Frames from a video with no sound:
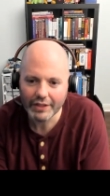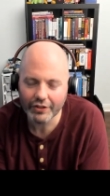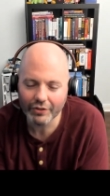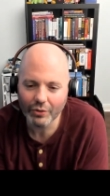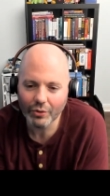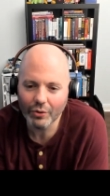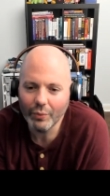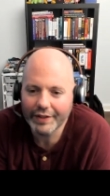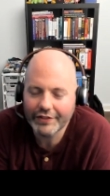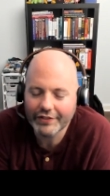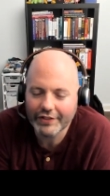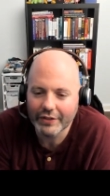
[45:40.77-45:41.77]
You're
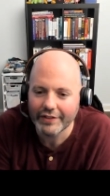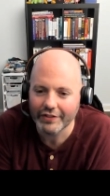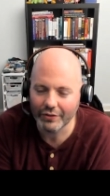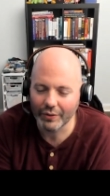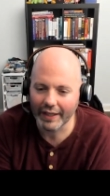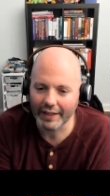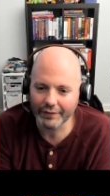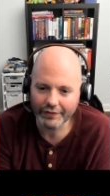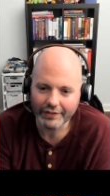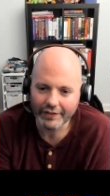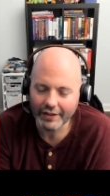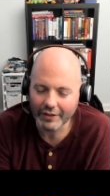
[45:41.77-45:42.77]
always going to
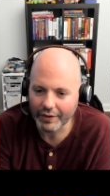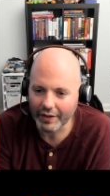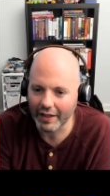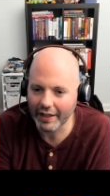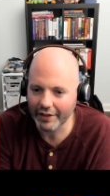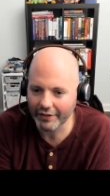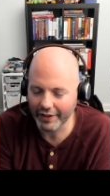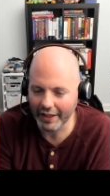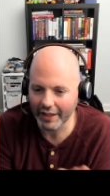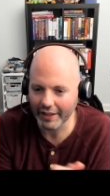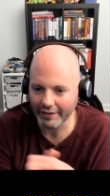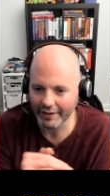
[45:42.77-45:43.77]
have to deal with higher and
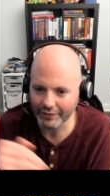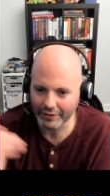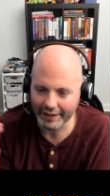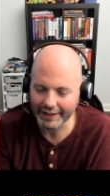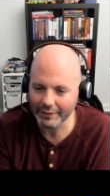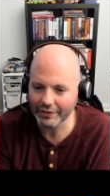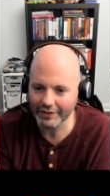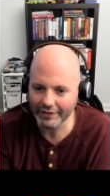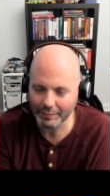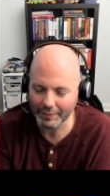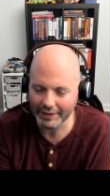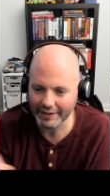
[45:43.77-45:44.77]
higher level
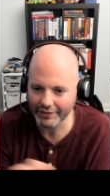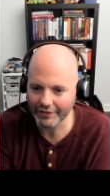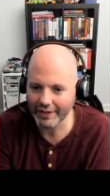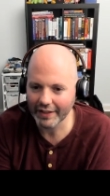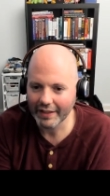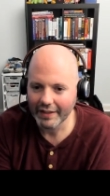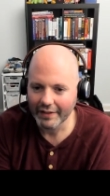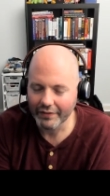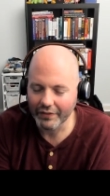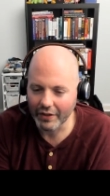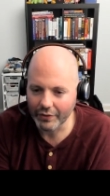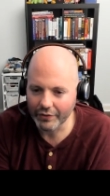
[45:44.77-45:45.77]
languages, because
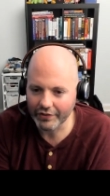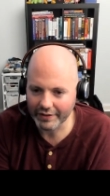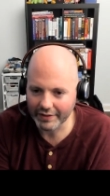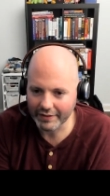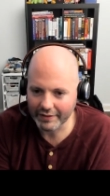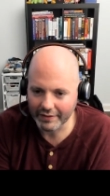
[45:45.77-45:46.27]
those are